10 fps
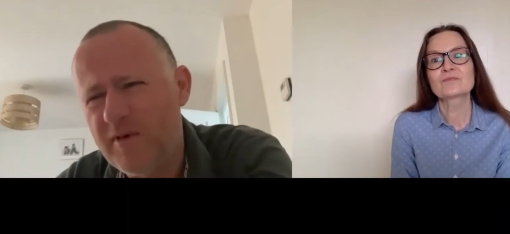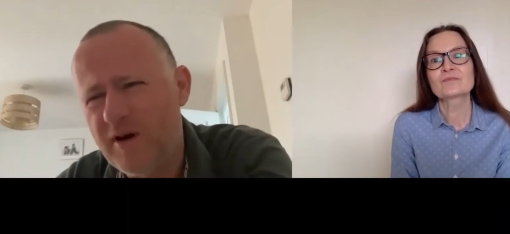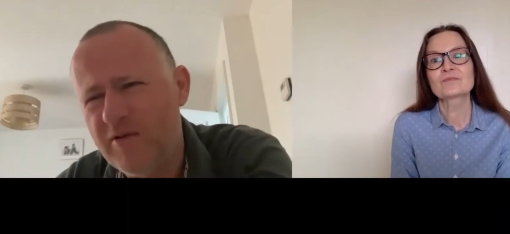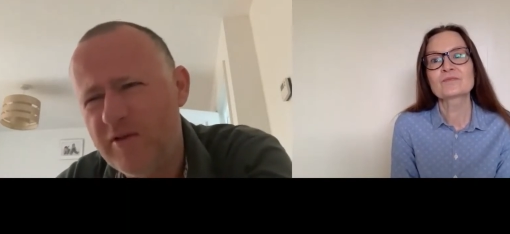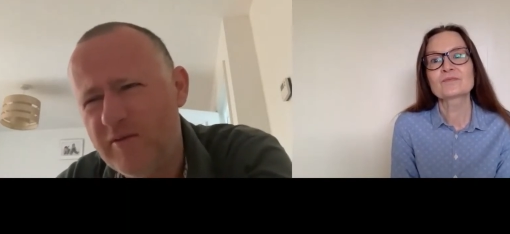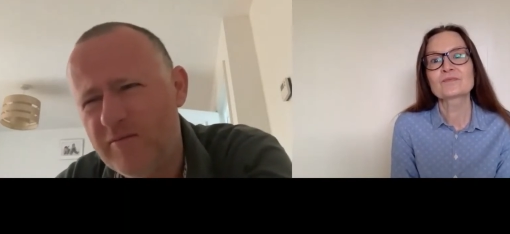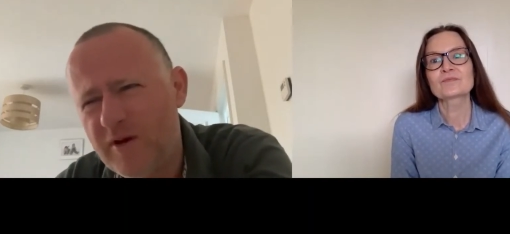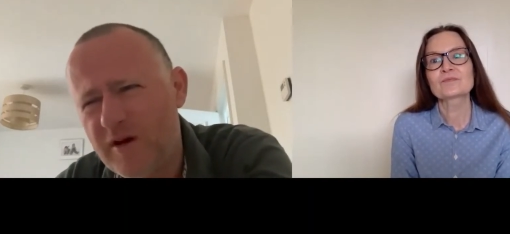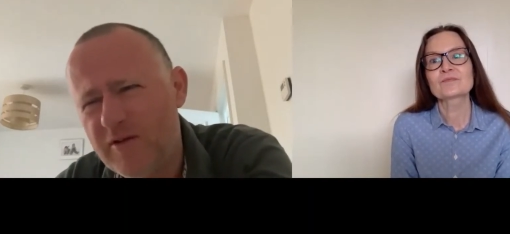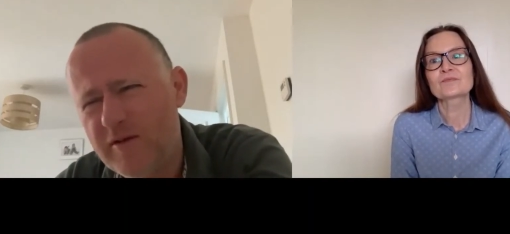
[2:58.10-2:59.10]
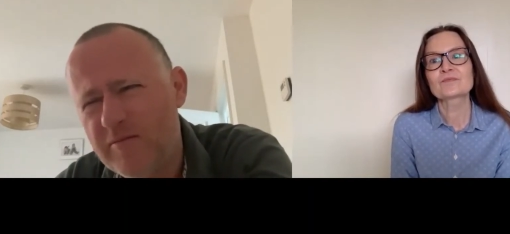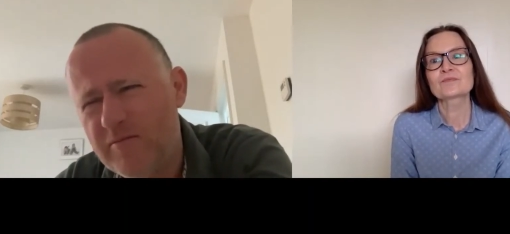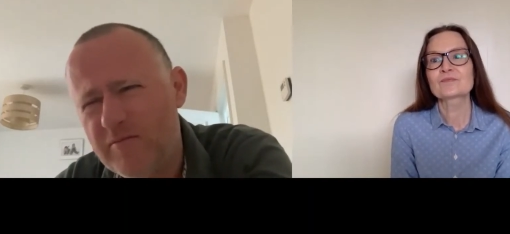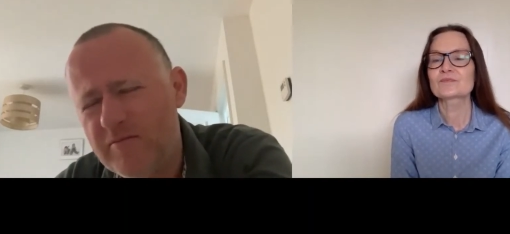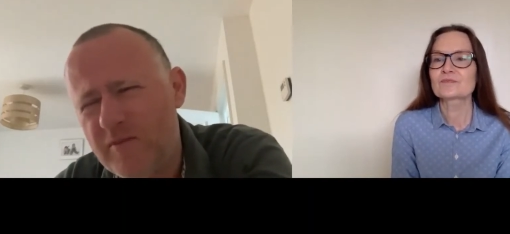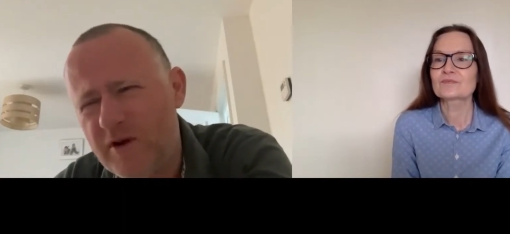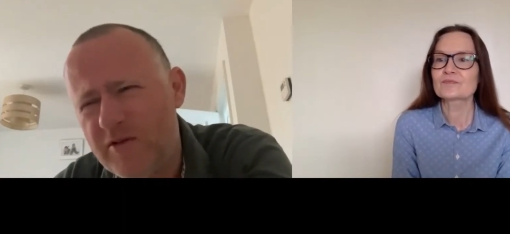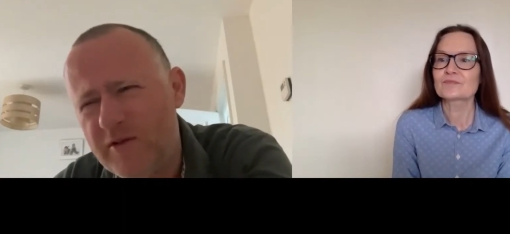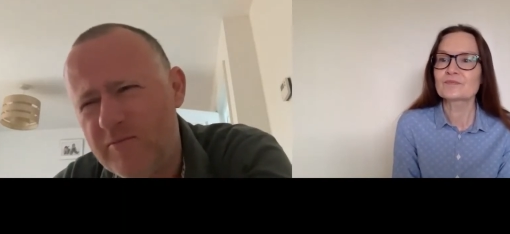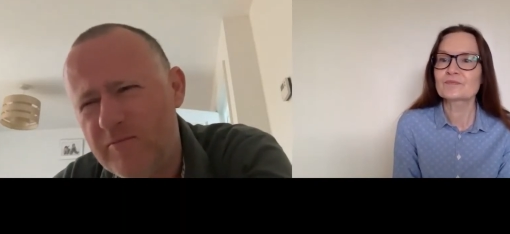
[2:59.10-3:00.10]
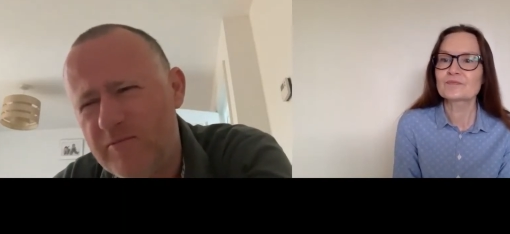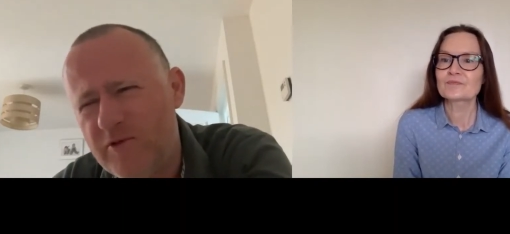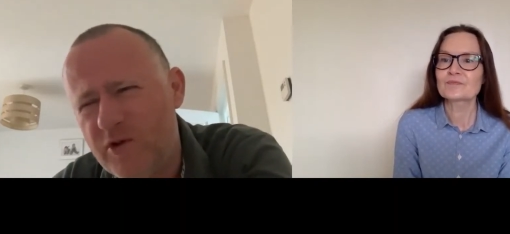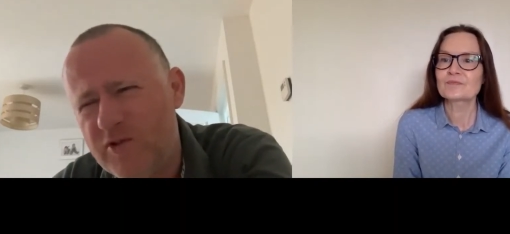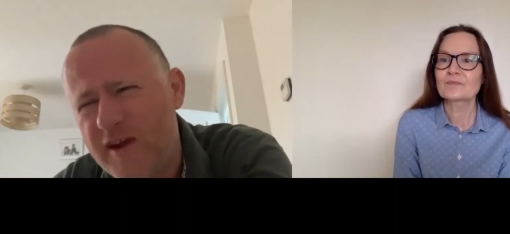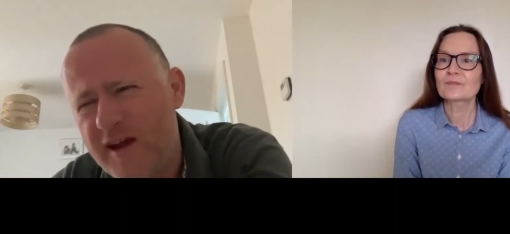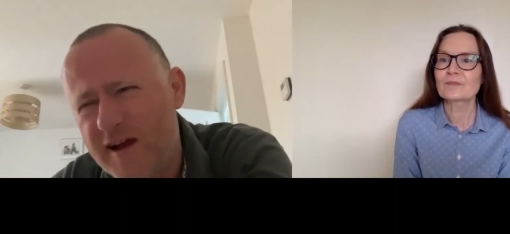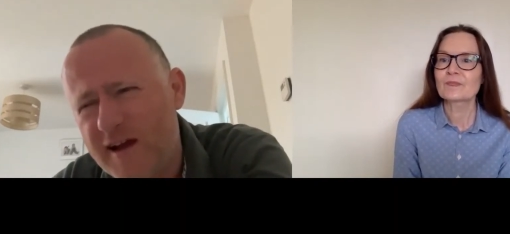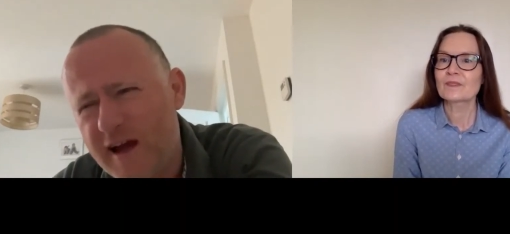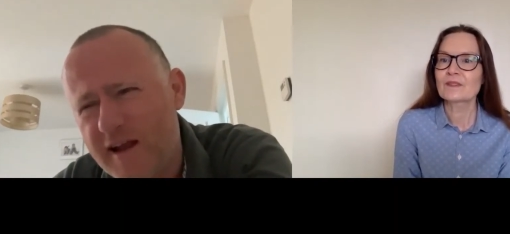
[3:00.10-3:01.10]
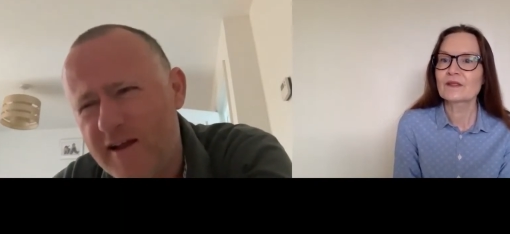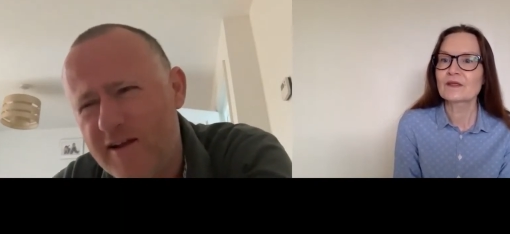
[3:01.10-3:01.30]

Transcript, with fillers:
Speaker 1: on the on the on the tortilla, can it?